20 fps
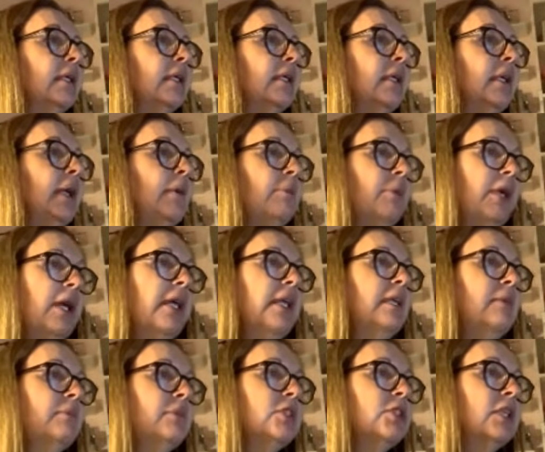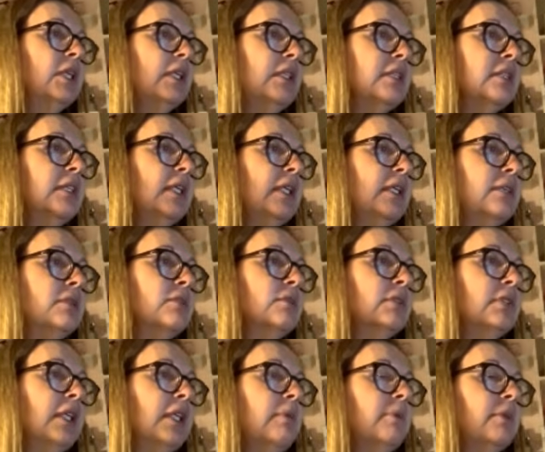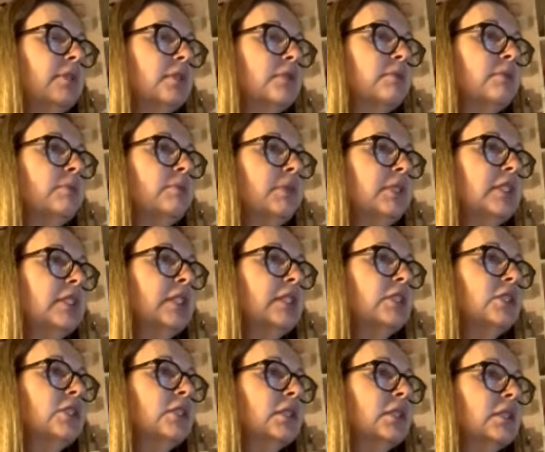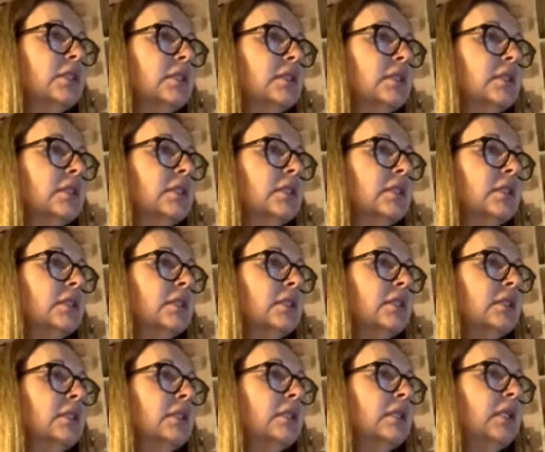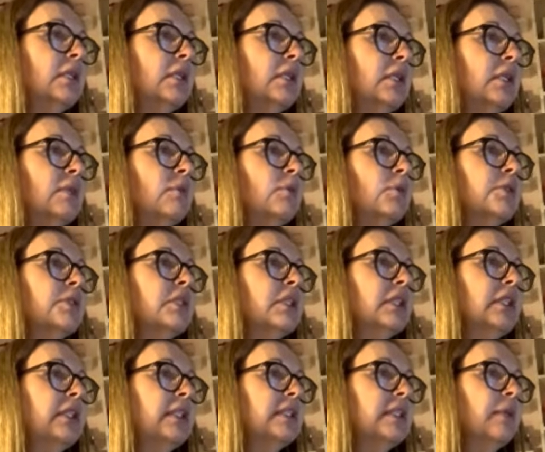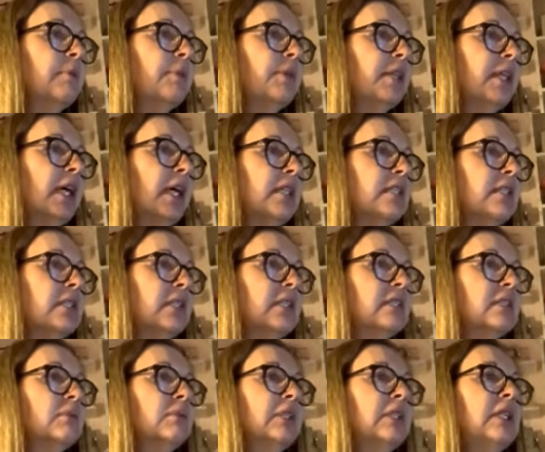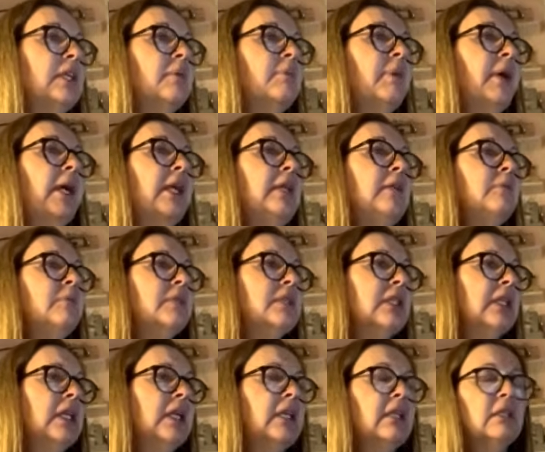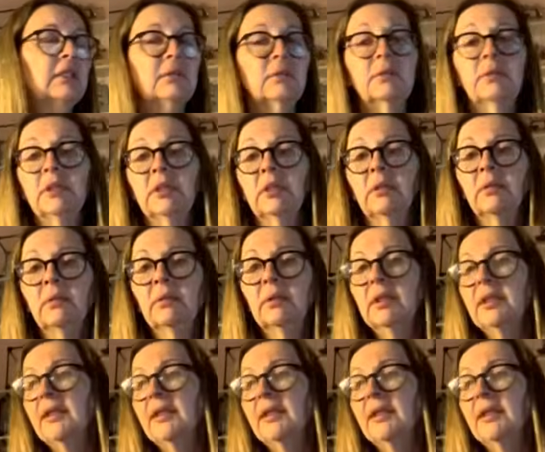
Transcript: Yeah, Brian and Michelle as next door neighbours would be dangerous. The water leaks up in the attic. Is it one of your pipes then? Oh no.